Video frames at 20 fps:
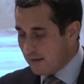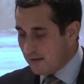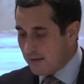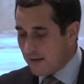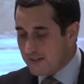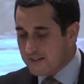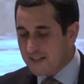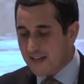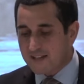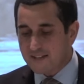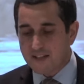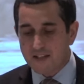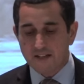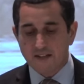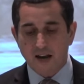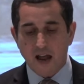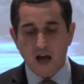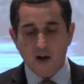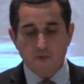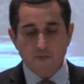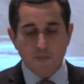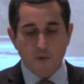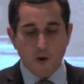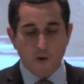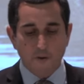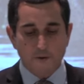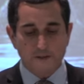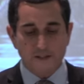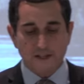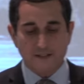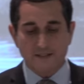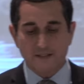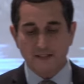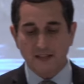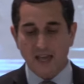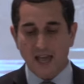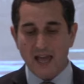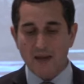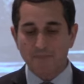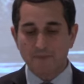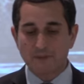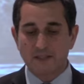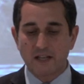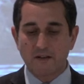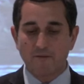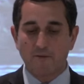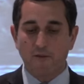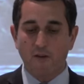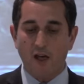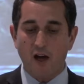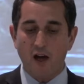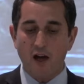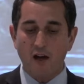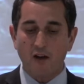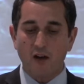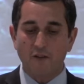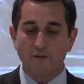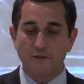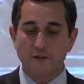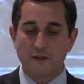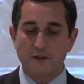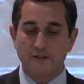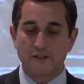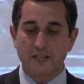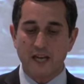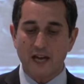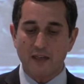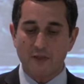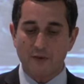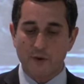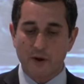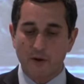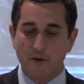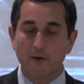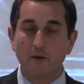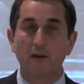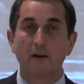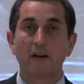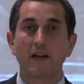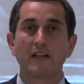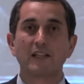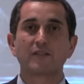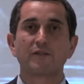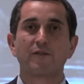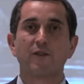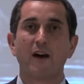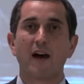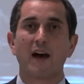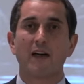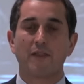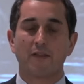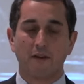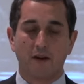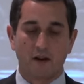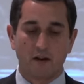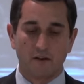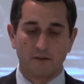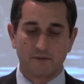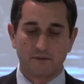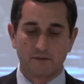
It says here, Now Moses kept the flock of Jethro, his father,